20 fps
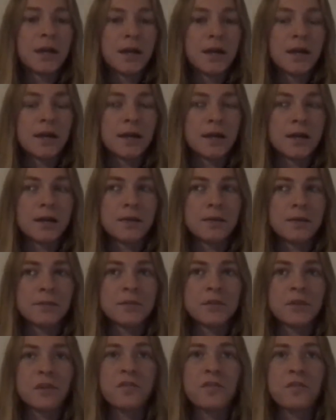Um,
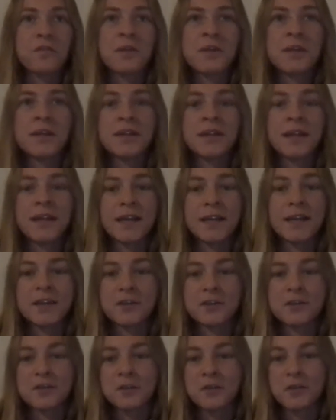so for me, like
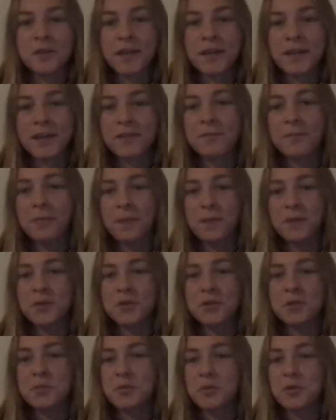there's no like
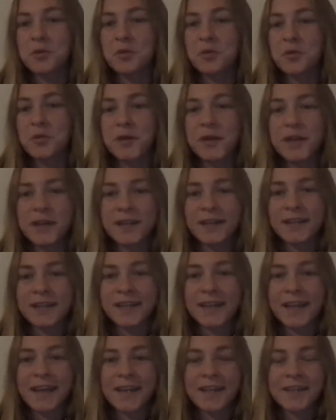super cool kind of
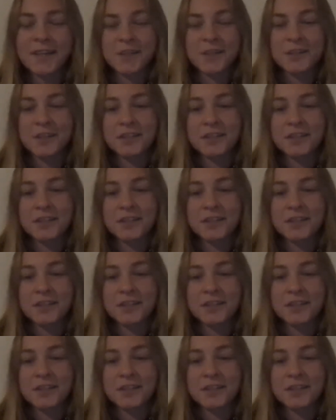like answer.